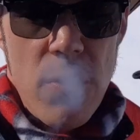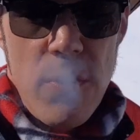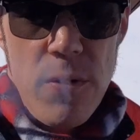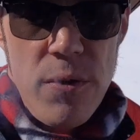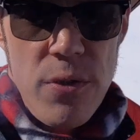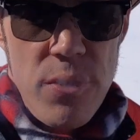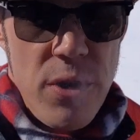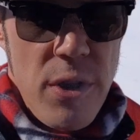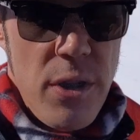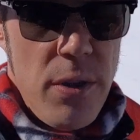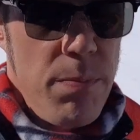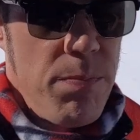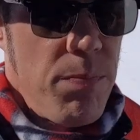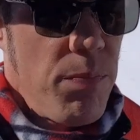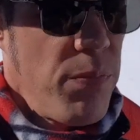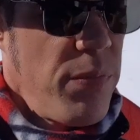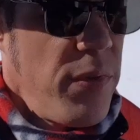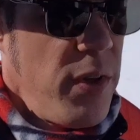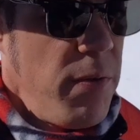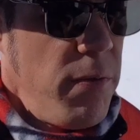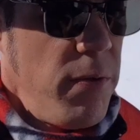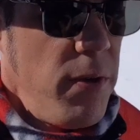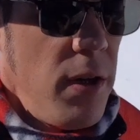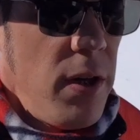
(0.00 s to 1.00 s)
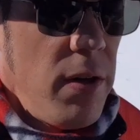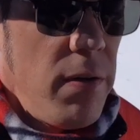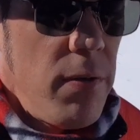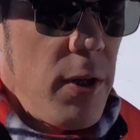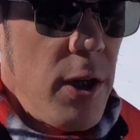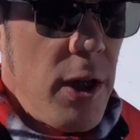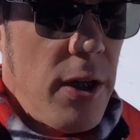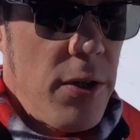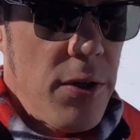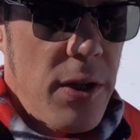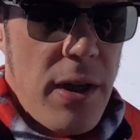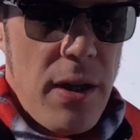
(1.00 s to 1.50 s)
So if you're ever
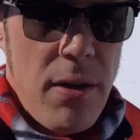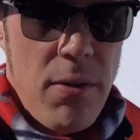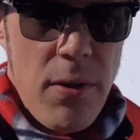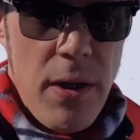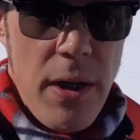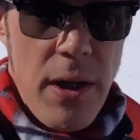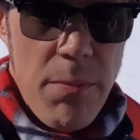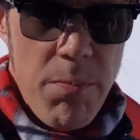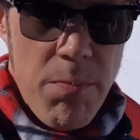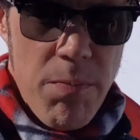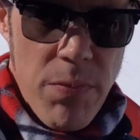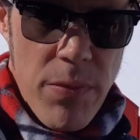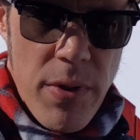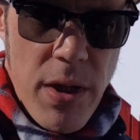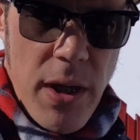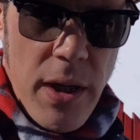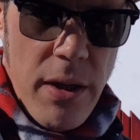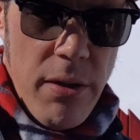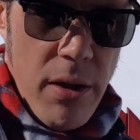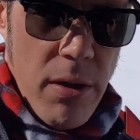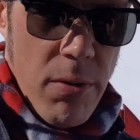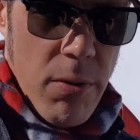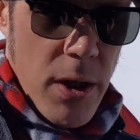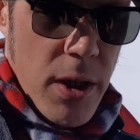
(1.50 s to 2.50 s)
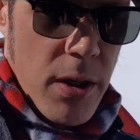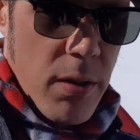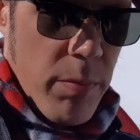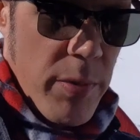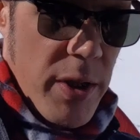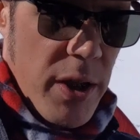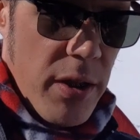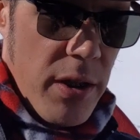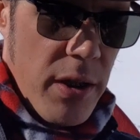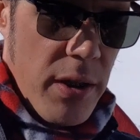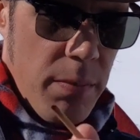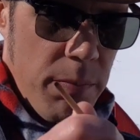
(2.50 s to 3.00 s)
out that way, highly recommend it.